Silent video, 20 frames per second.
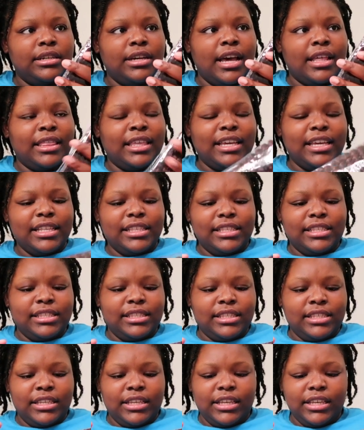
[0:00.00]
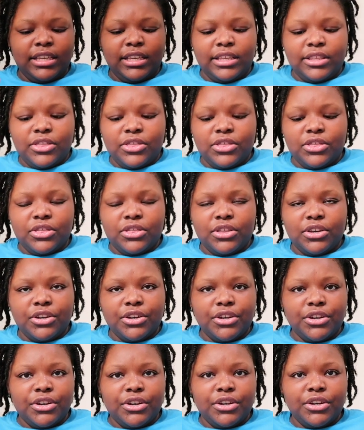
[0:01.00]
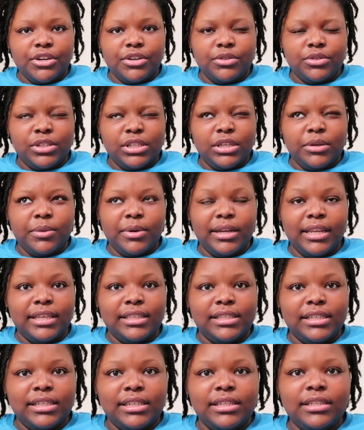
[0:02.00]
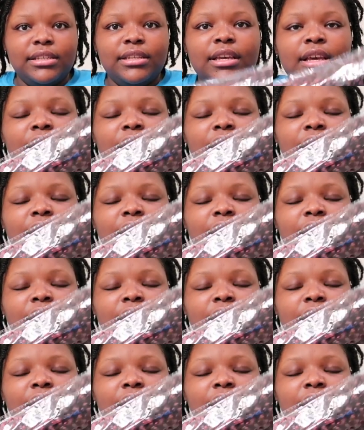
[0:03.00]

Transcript: think it's T118.